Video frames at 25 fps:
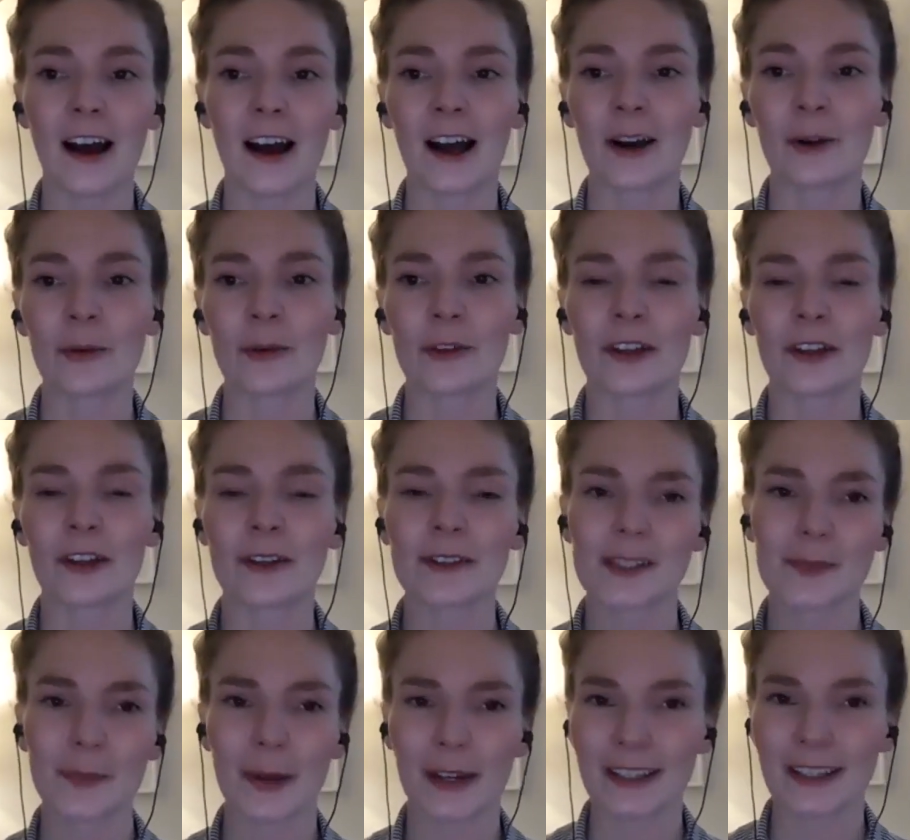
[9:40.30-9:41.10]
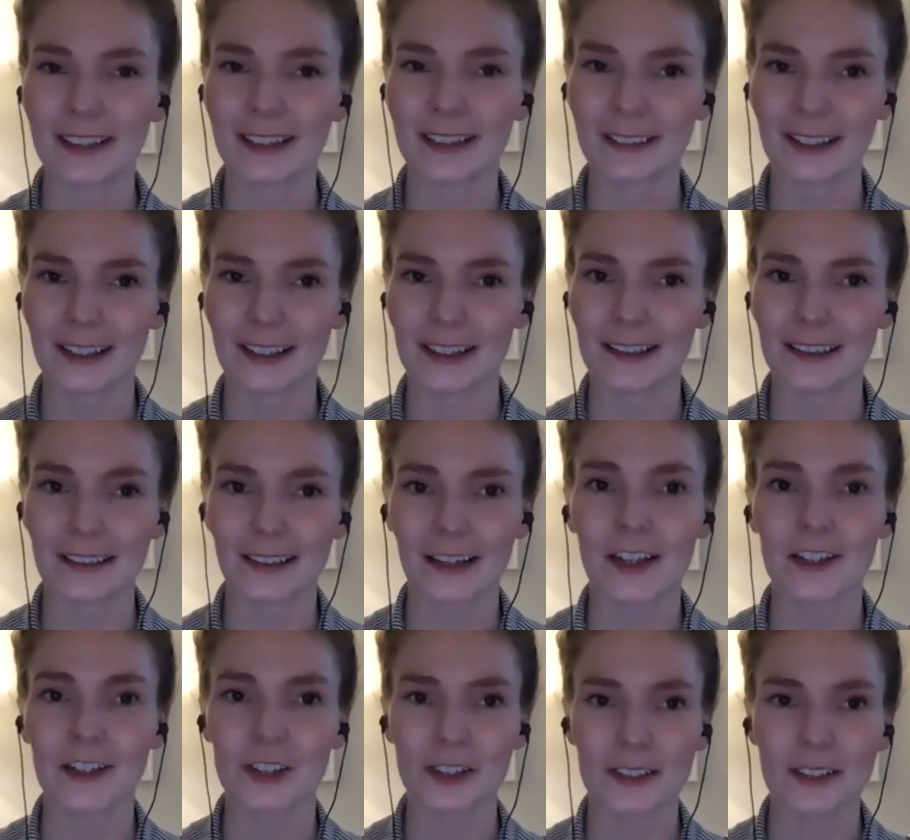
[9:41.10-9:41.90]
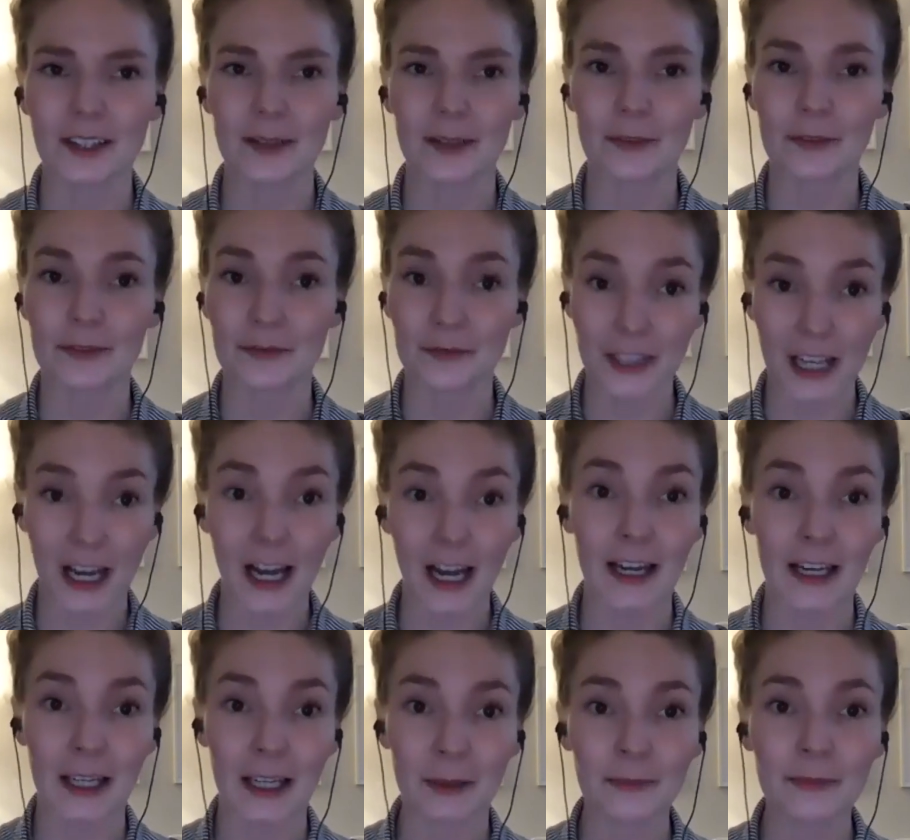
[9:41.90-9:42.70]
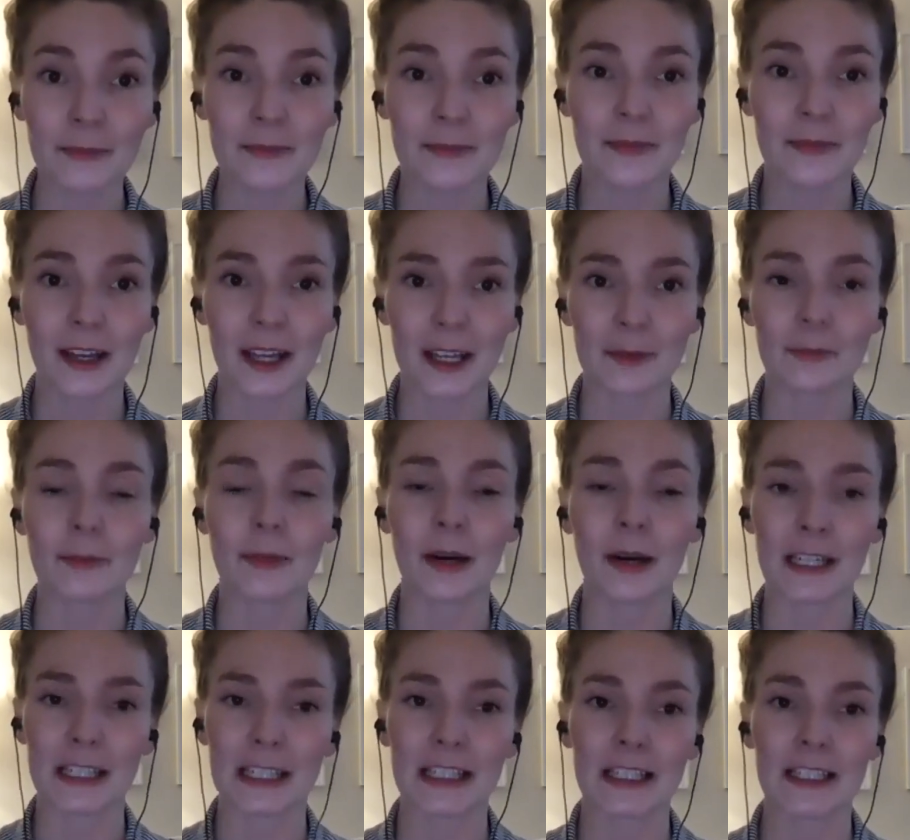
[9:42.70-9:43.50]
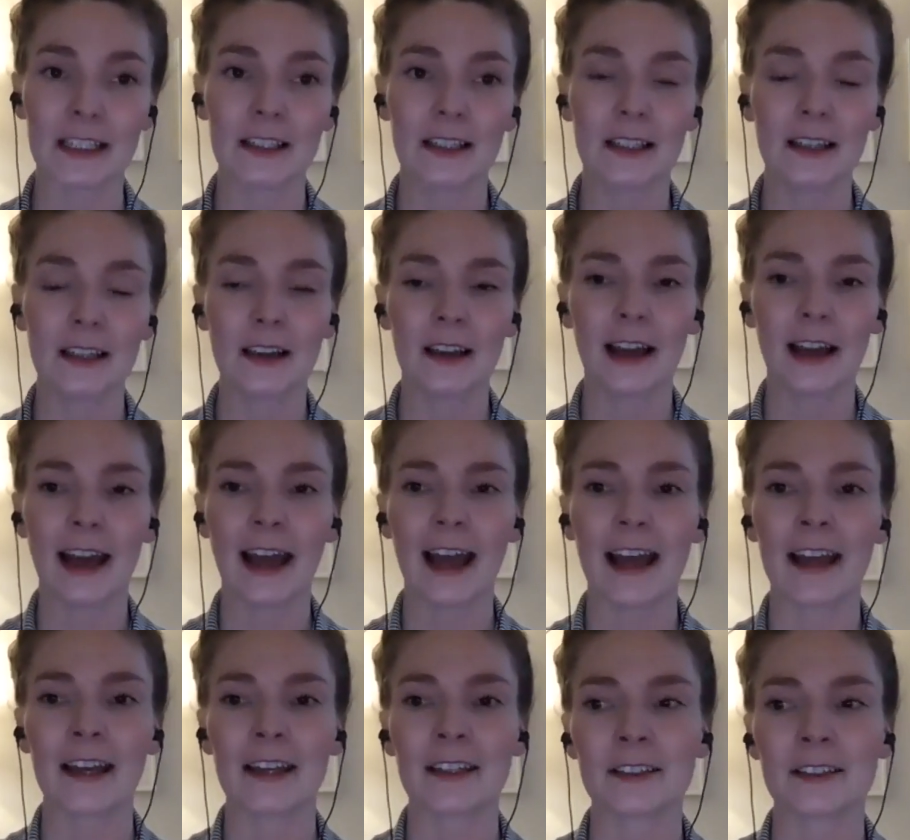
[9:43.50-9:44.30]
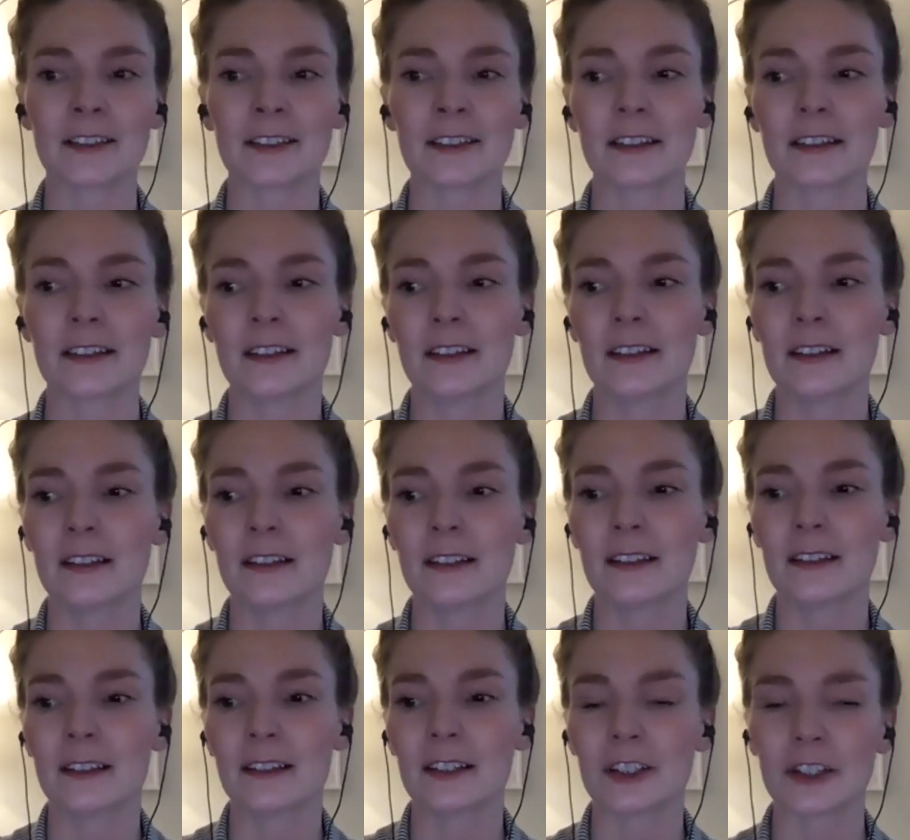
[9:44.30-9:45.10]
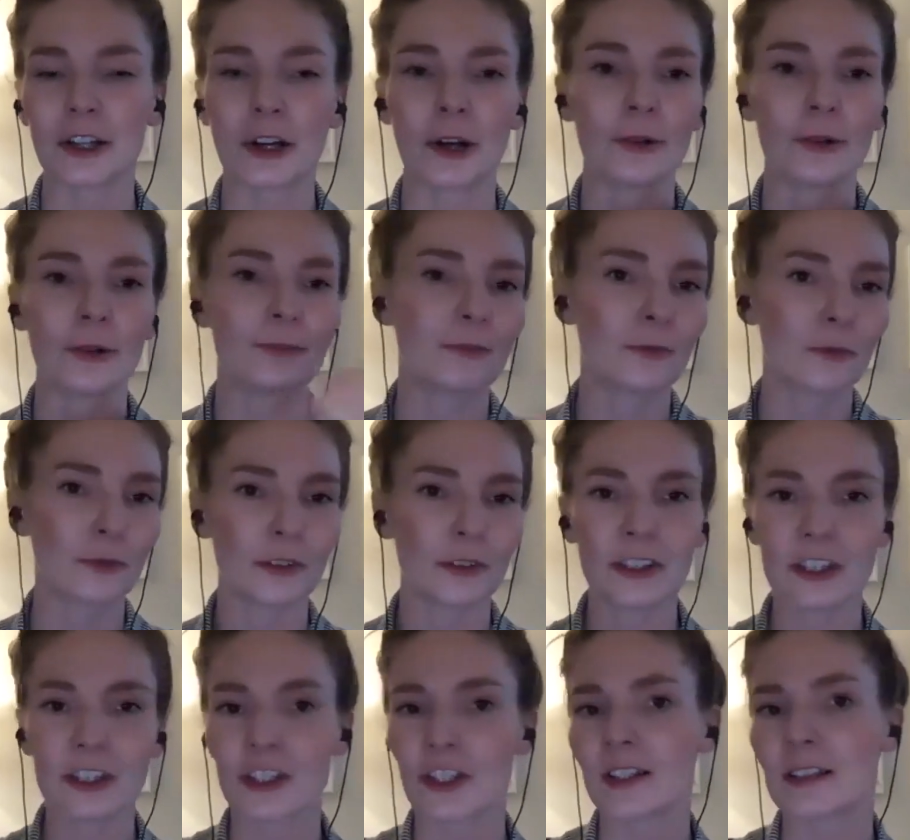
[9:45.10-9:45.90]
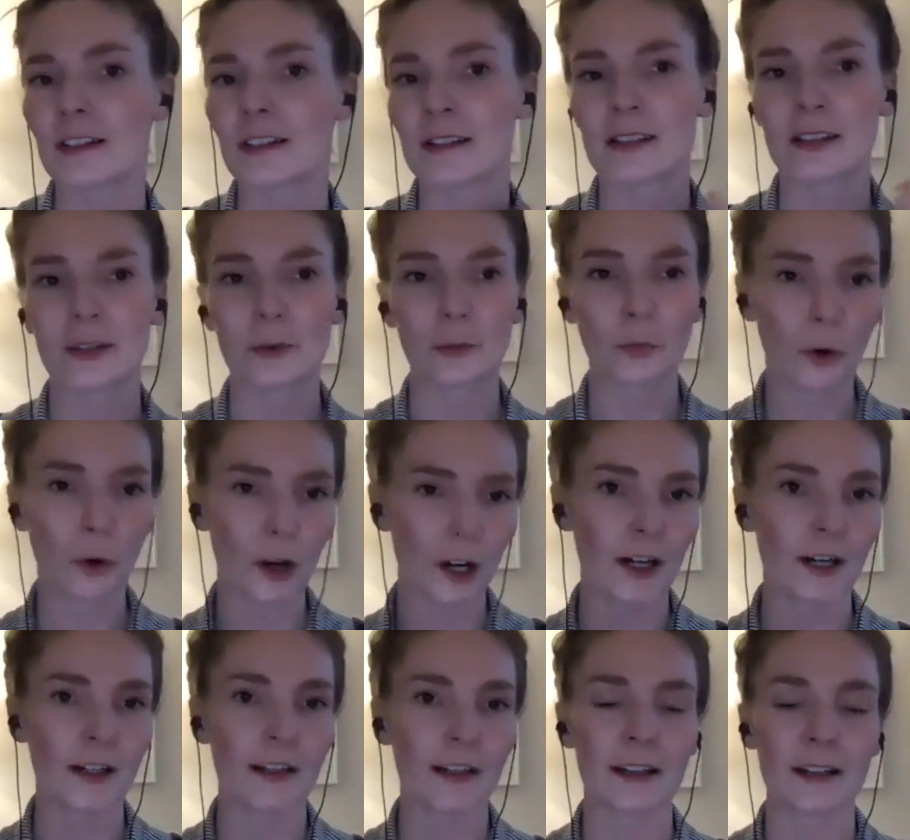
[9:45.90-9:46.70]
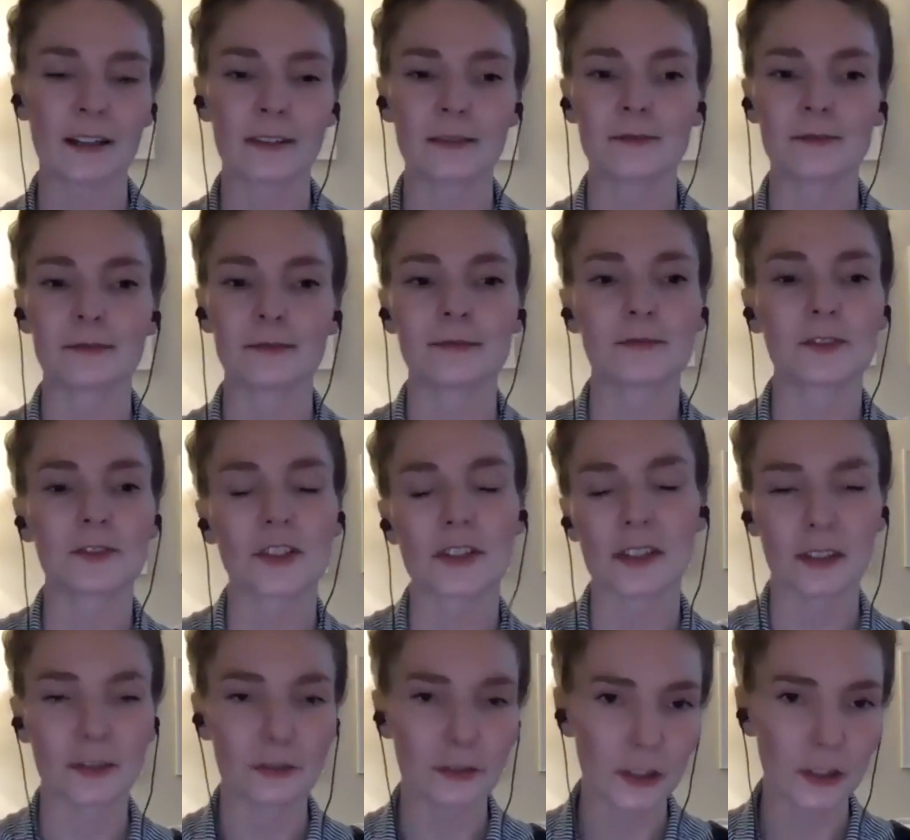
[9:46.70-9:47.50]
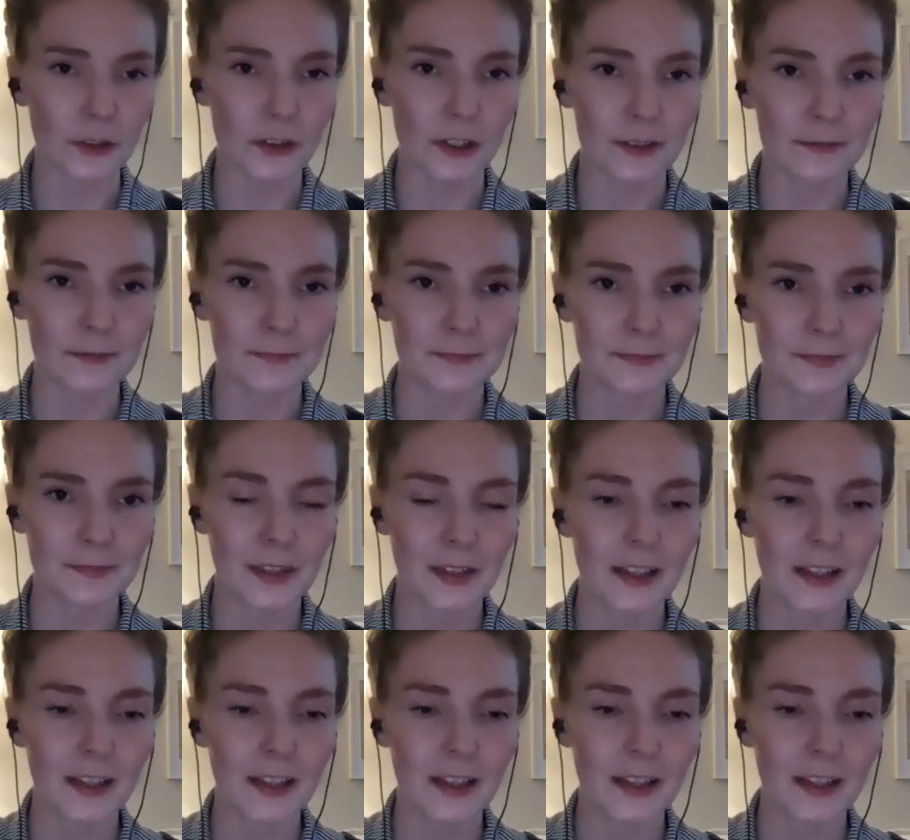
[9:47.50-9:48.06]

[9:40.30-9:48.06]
without spending like a shit ton of time and money and, revisions and work and just confusion.